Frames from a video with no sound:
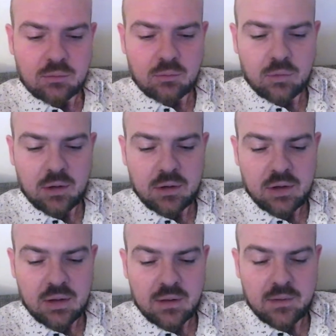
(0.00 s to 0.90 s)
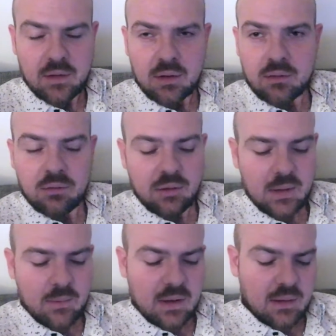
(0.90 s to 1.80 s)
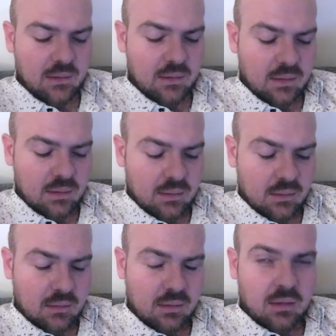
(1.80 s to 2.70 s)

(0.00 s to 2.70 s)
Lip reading: which is a cream that I